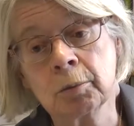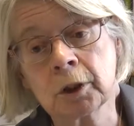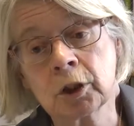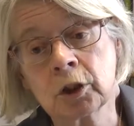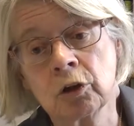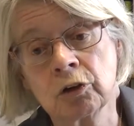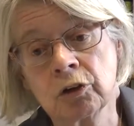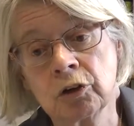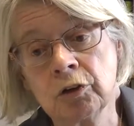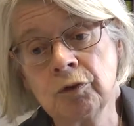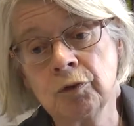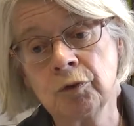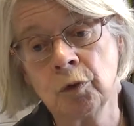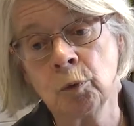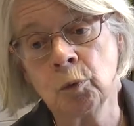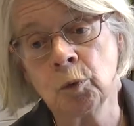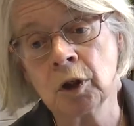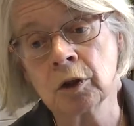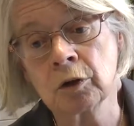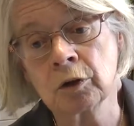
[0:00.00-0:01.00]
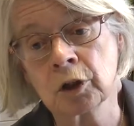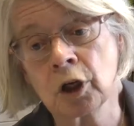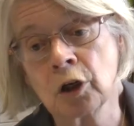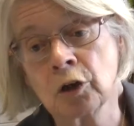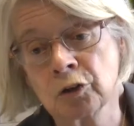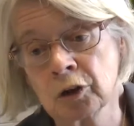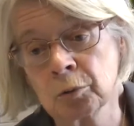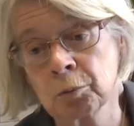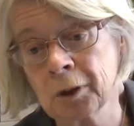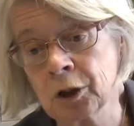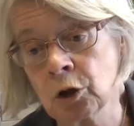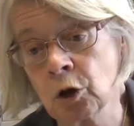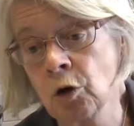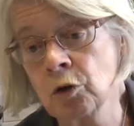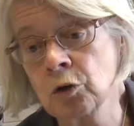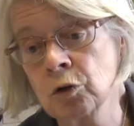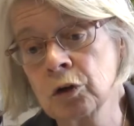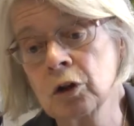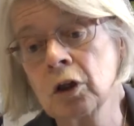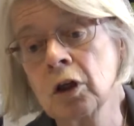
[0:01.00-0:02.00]
Because if the world goes a bit
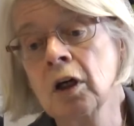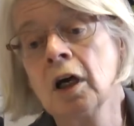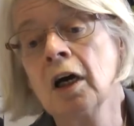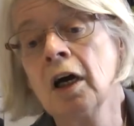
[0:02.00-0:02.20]
odd